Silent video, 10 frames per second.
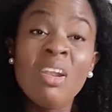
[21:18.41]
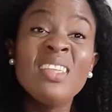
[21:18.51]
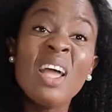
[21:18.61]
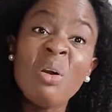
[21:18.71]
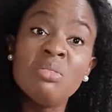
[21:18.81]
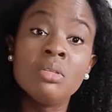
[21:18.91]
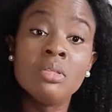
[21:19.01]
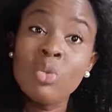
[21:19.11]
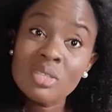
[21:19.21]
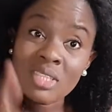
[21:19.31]
Later on,
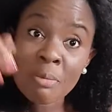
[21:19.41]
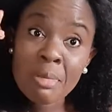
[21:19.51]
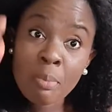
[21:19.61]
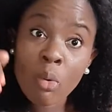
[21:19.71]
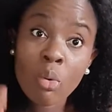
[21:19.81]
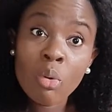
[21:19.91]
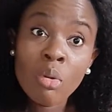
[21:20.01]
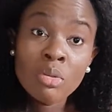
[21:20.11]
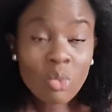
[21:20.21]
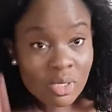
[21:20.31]
those same people,
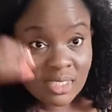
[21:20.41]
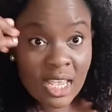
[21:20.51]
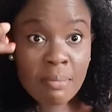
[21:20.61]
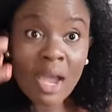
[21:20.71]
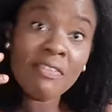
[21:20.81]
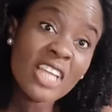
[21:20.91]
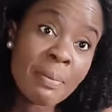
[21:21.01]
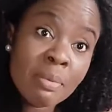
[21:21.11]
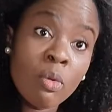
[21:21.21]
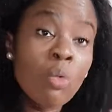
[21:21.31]
those same African
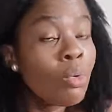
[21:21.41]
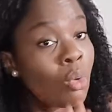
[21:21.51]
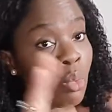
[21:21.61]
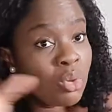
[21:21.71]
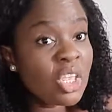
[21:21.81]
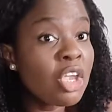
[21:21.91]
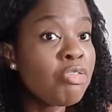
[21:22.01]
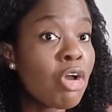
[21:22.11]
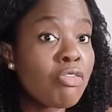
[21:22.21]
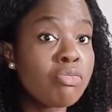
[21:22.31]
people will take you
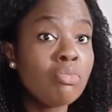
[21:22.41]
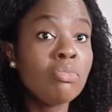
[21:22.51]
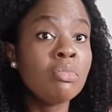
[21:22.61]
for a fool.